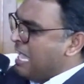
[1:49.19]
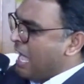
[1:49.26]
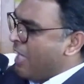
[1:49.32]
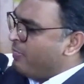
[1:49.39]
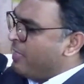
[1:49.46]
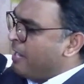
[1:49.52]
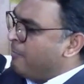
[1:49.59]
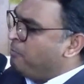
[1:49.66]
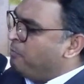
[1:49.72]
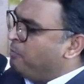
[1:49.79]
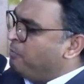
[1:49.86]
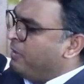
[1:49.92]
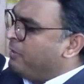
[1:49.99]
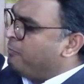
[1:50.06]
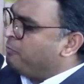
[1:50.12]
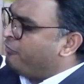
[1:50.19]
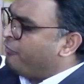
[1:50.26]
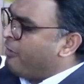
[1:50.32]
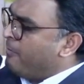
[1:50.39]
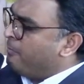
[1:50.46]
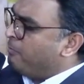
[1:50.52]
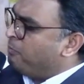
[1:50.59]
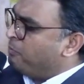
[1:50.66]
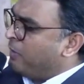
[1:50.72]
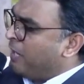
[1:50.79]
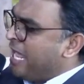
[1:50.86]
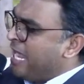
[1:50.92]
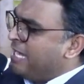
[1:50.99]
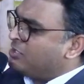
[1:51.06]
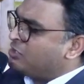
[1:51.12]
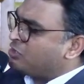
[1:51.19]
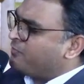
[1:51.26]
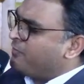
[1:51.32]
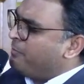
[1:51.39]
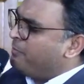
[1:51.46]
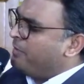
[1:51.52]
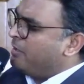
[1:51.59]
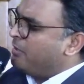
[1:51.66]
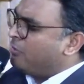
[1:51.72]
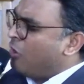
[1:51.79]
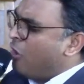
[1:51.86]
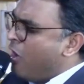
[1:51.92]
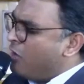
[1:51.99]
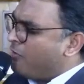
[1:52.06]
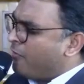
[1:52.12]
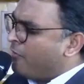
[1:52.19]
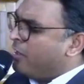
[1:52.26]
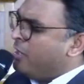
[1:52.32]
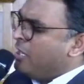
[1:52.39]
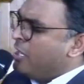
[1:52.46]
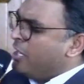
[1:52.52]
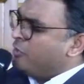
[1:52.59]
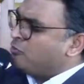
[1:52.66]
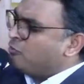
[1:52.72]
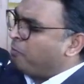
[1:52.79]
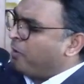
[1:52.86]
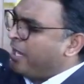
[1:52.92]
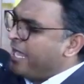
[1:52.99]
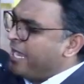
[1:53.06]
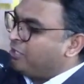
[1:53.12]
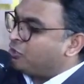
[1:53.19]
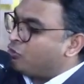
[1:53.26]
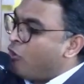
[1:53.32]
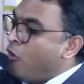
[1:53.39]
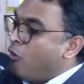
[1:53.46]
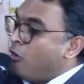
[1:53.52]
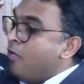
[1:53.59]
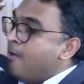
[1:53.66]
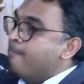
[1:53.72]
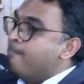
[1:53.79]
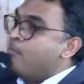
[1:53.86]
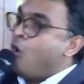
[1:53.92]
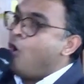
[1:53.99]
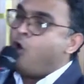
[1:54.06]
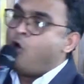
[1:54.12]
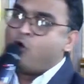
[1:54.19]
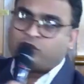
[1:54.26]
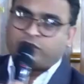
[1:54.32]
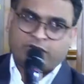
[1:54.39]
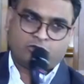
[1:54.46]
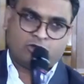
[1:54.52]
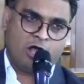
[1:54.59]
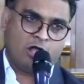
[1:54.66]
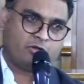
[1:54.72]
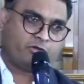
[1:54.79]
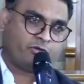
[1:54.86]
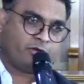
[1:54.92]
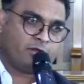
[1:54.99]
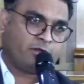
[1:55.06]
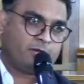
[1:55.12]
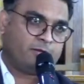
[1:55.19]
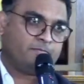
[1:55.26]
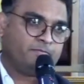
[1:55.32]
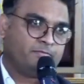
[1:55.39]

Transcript: and then from being conqueror into a place called more than conqueror.